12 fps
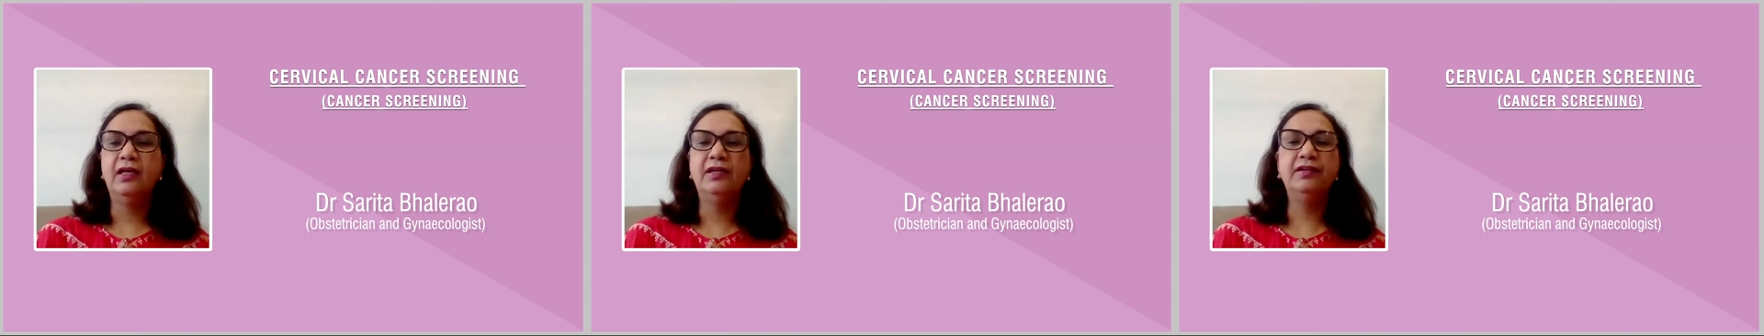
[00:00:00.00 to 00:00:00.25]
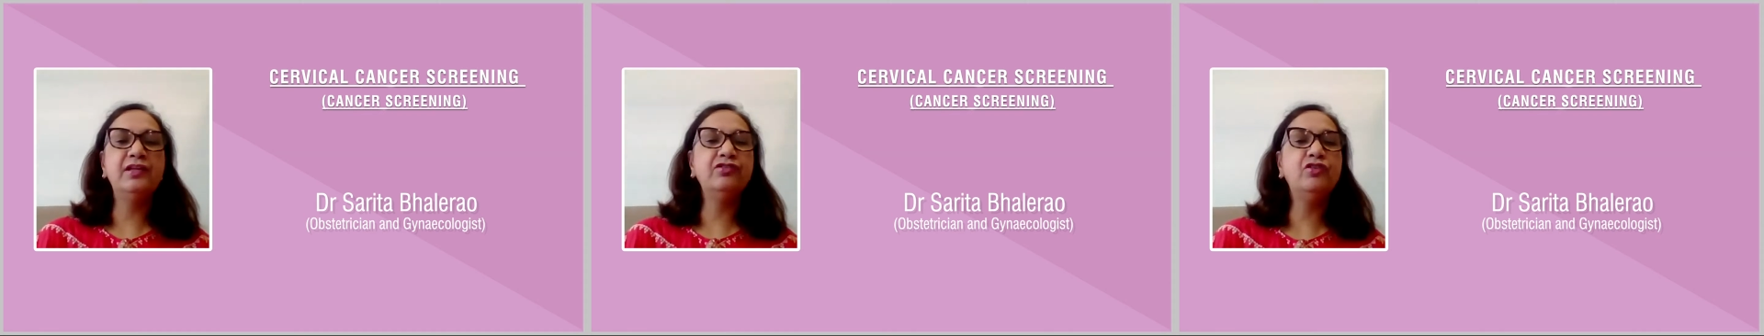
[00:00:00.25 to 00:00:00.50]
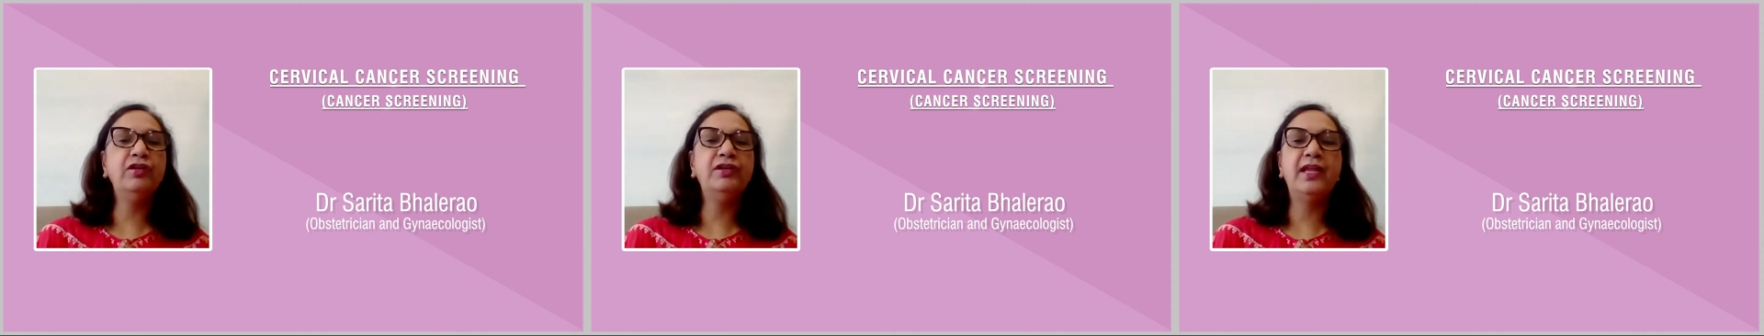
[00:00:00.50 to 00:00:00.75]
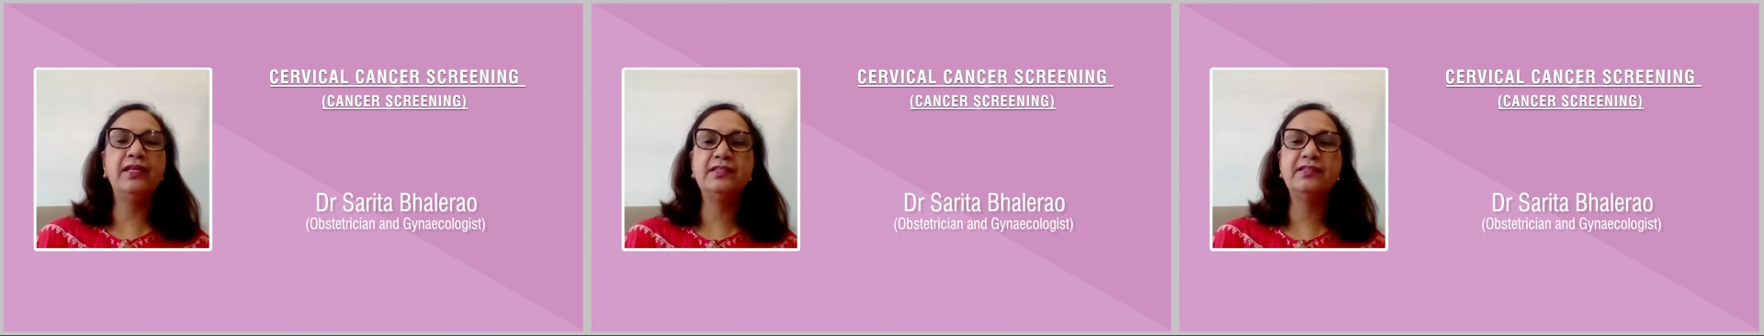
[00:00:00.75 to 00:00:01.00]
does not
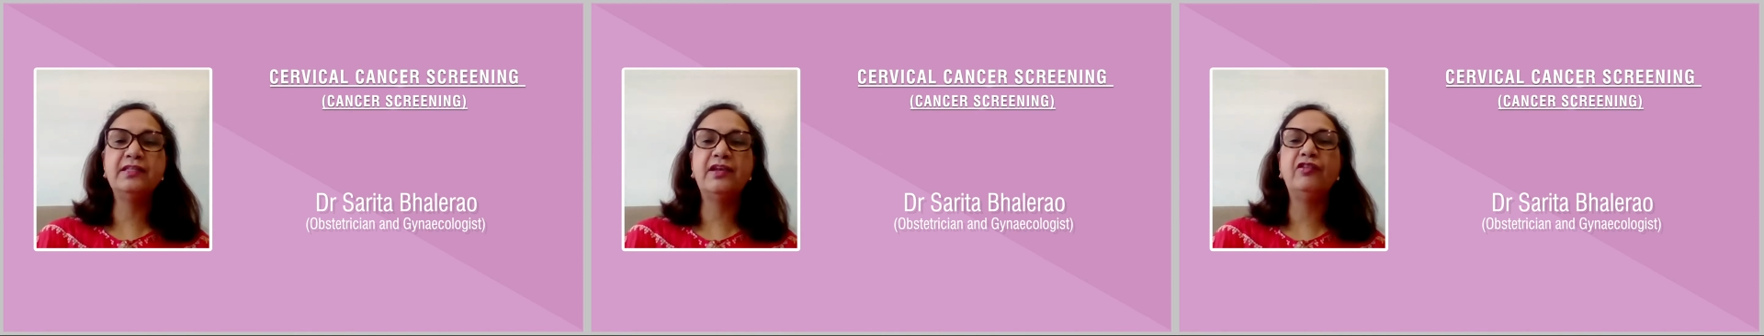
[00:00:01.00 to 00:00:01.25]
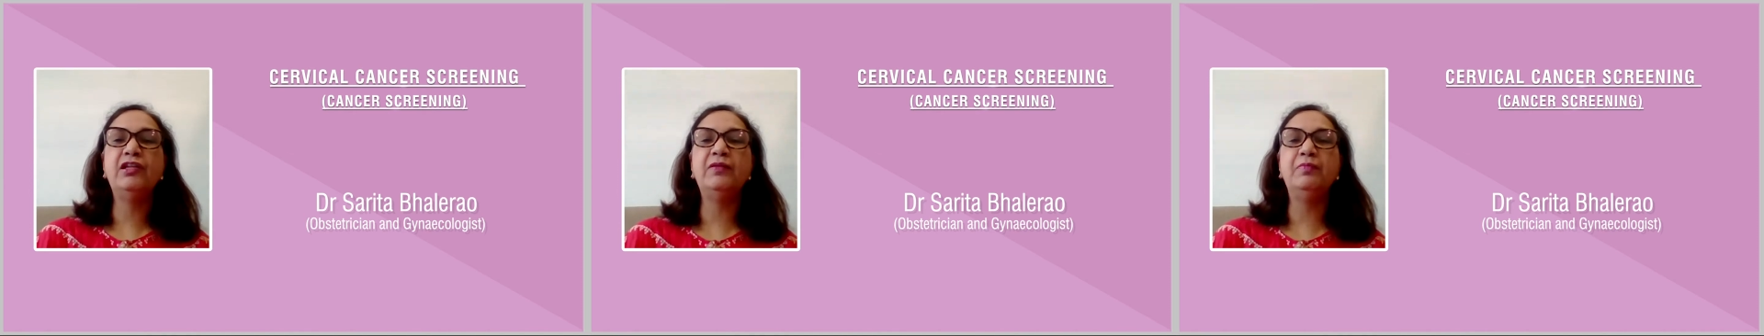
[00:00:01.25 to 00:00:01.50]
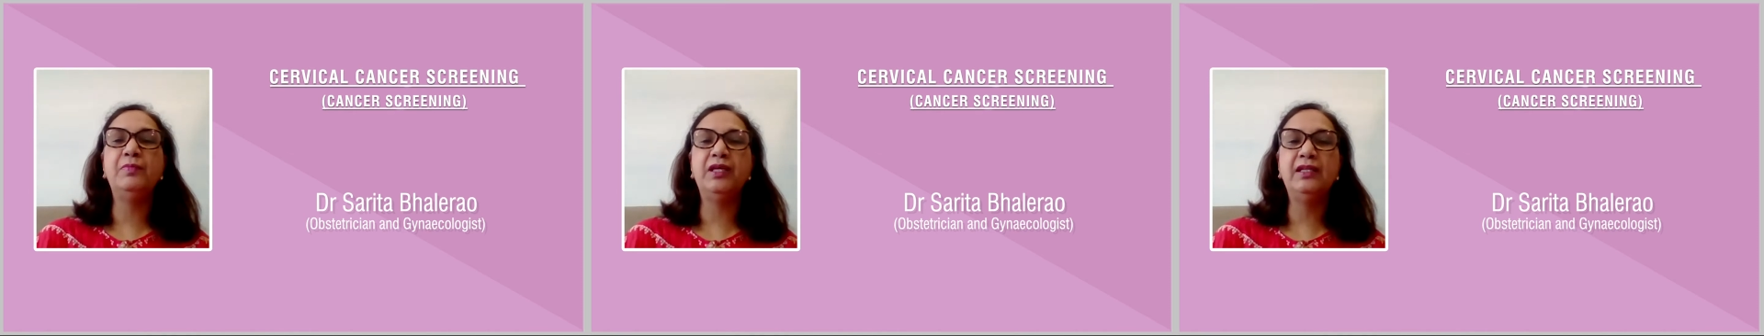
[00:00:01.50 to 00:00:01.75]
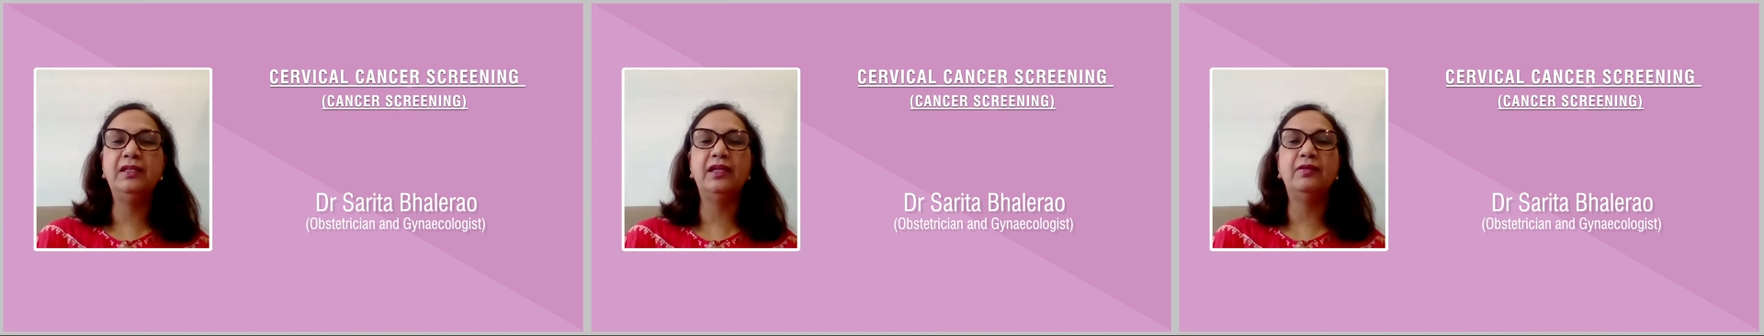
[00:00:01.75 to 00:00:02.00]
necessarily
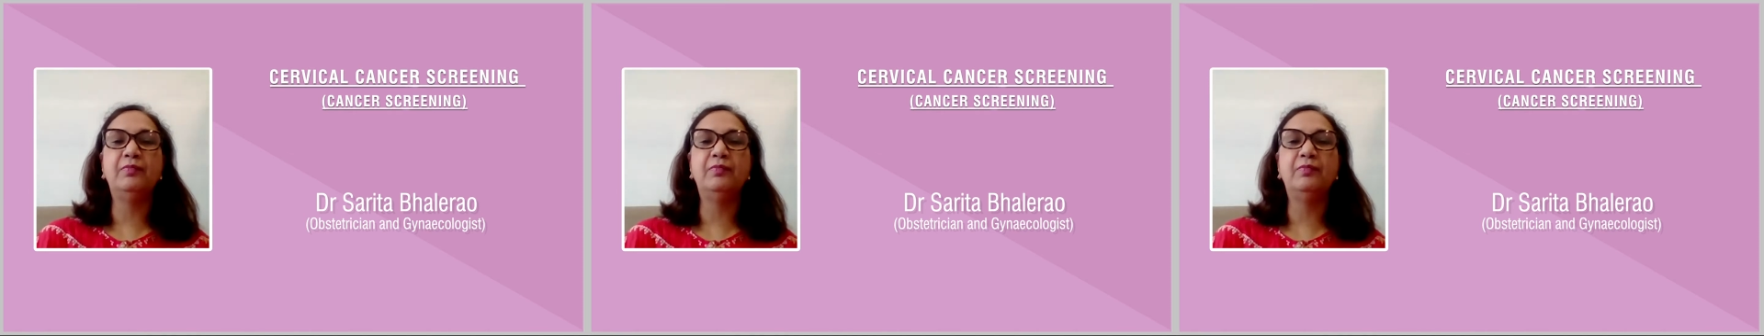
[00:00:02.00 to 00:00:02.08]
mean that a